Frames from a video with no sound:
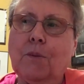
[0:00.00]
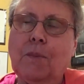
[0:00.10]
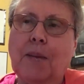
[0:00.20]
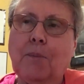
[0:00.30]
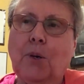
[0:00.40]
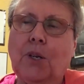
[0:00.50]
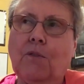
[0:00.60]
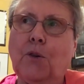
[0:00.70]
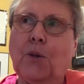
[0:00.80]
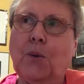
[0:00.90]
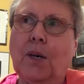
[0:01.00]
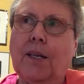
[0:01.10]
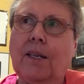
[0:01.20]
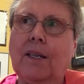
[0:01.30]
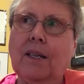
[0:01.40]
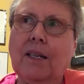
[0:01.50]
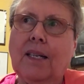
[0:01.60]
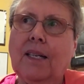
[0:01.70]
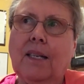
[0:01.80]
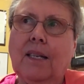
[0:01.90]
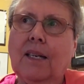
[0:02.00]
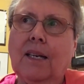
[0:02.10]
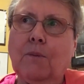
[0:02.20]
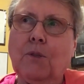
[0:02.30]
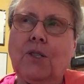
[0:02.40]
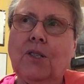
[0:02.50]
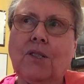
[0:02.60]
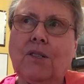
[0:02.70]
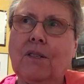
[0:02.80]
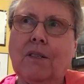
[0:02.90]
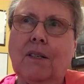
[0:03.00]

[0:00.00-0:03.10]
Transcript: that point of view, I was just